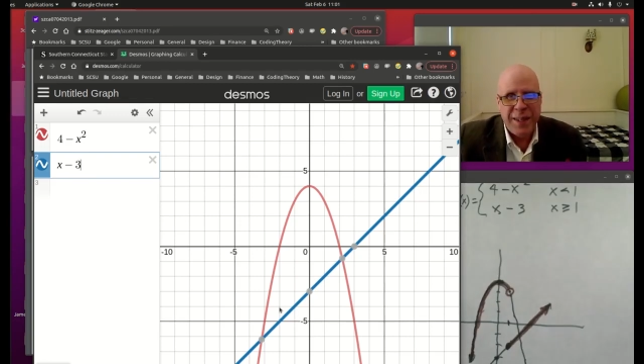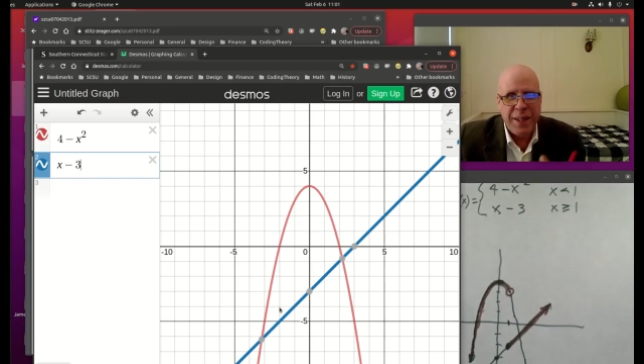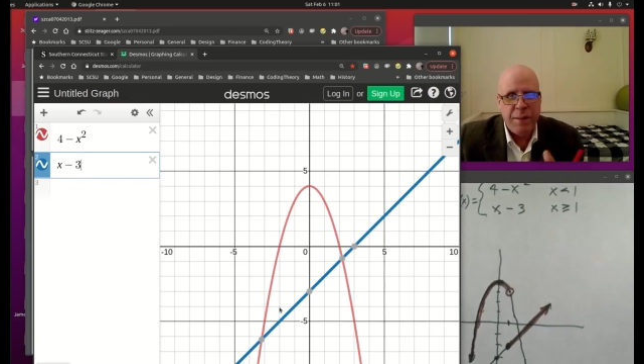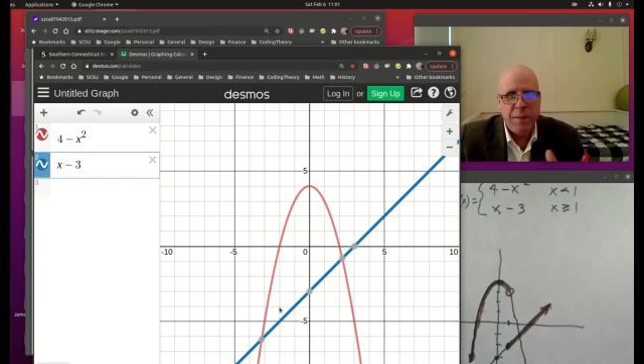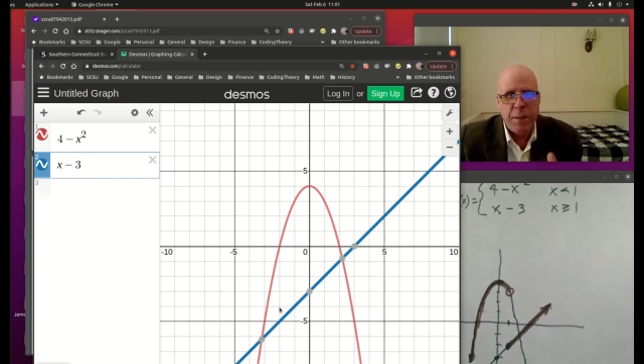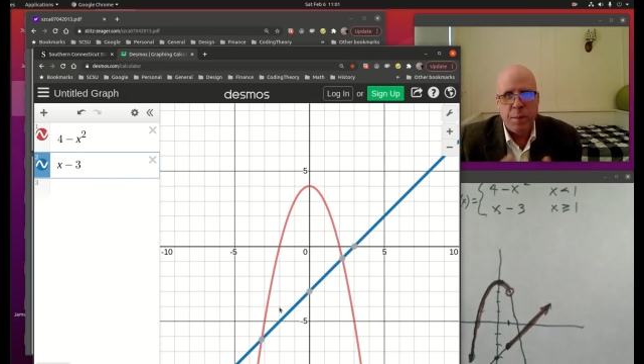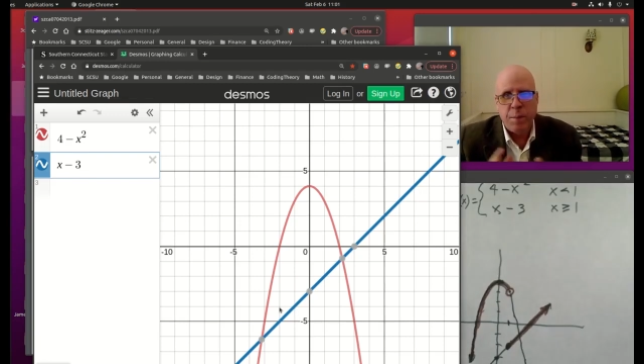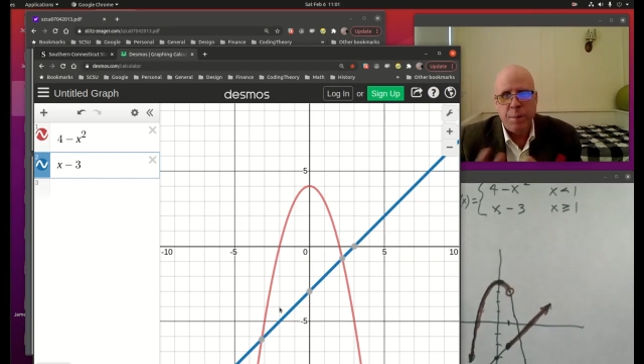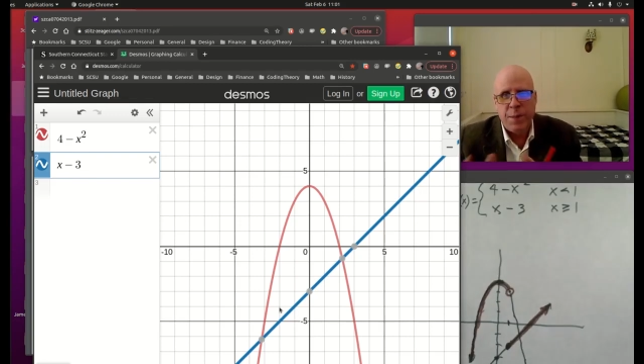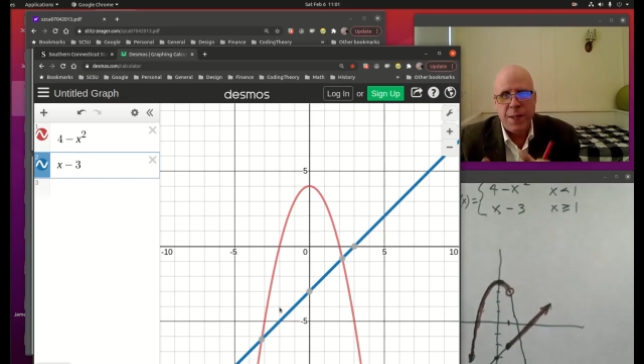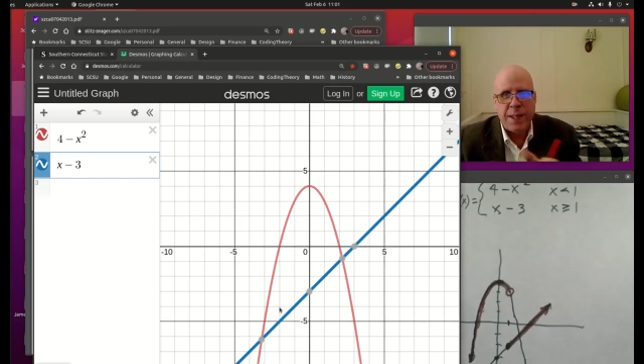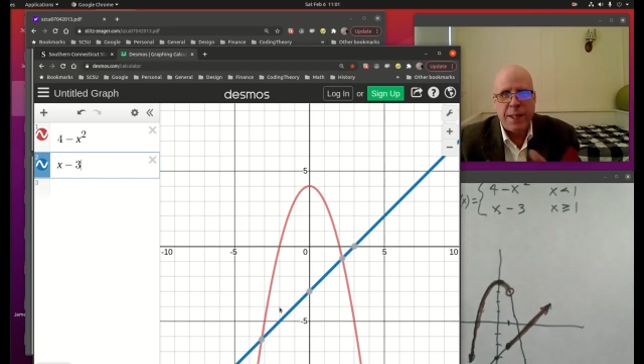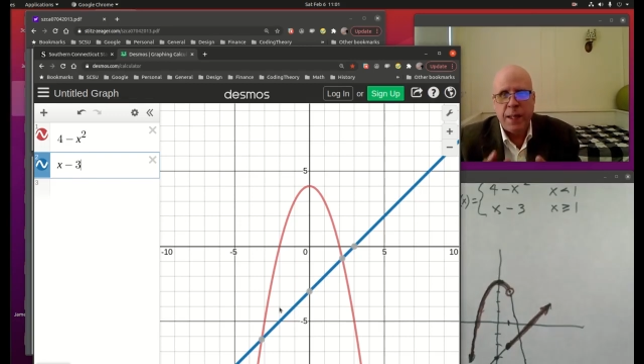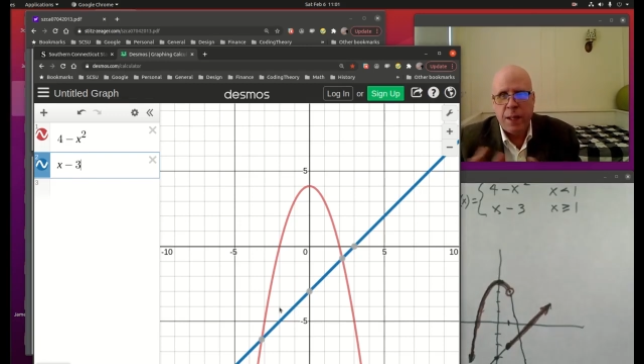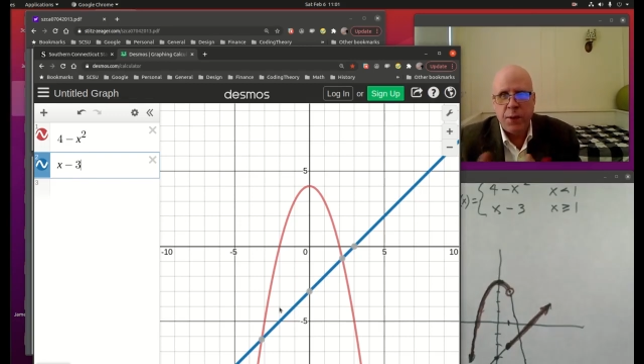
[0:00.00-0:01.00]
have them
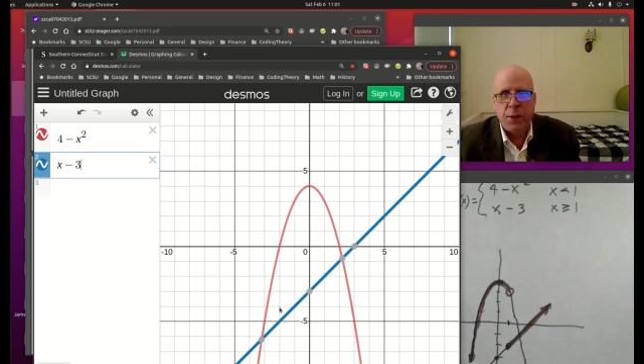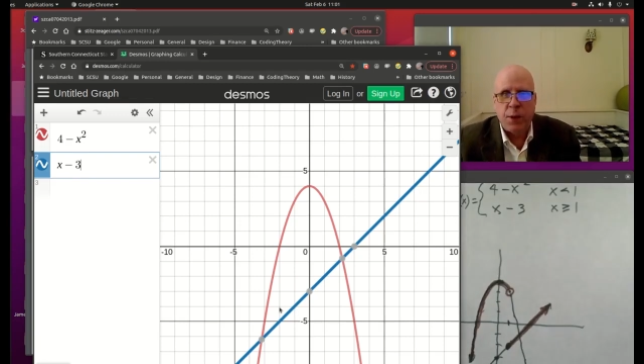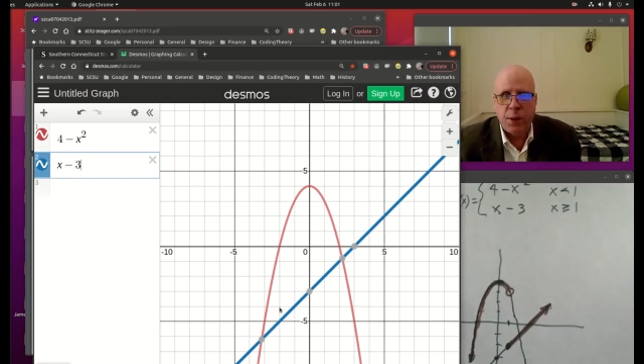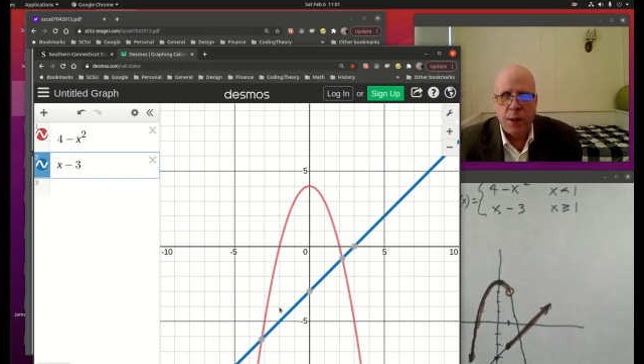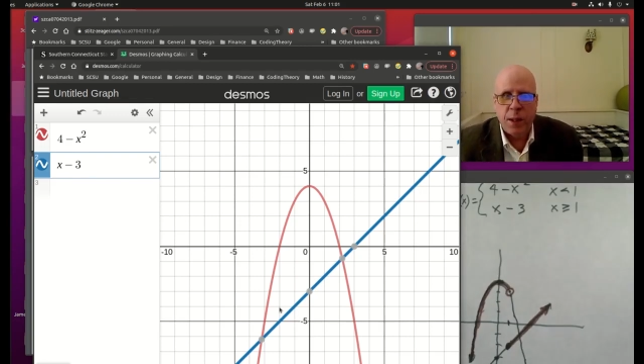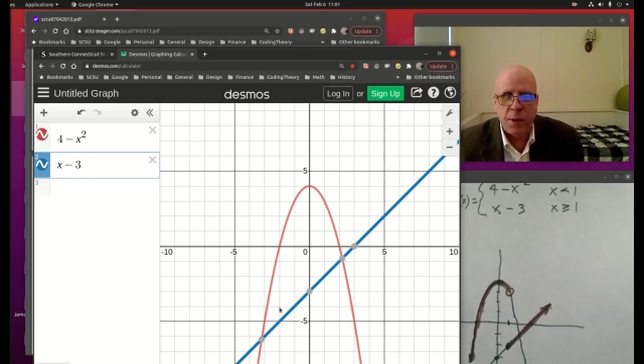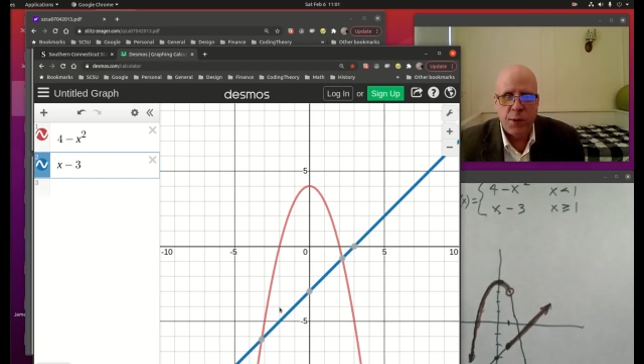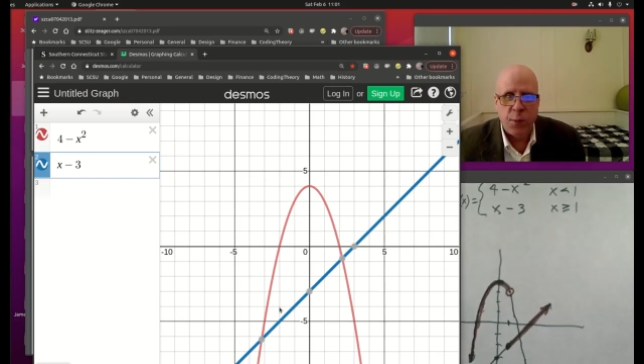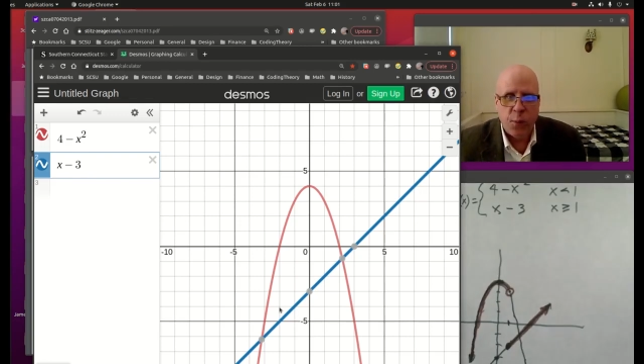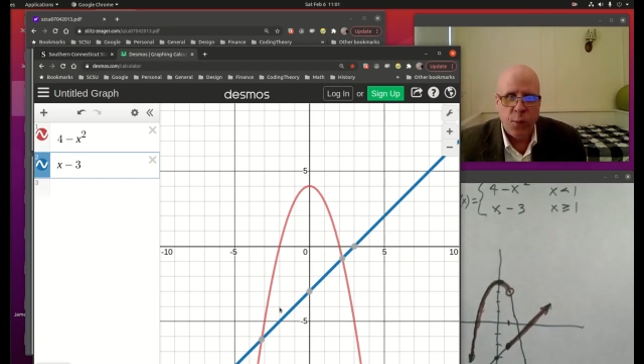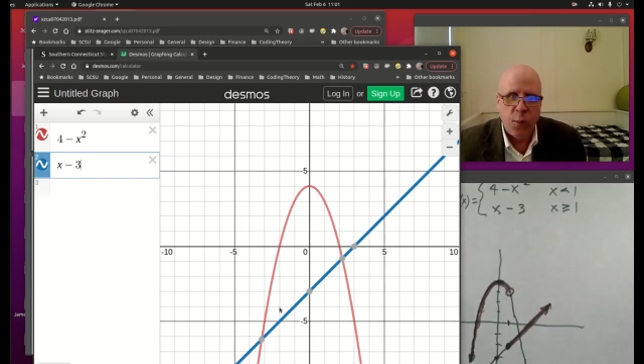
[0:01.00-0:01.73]
together as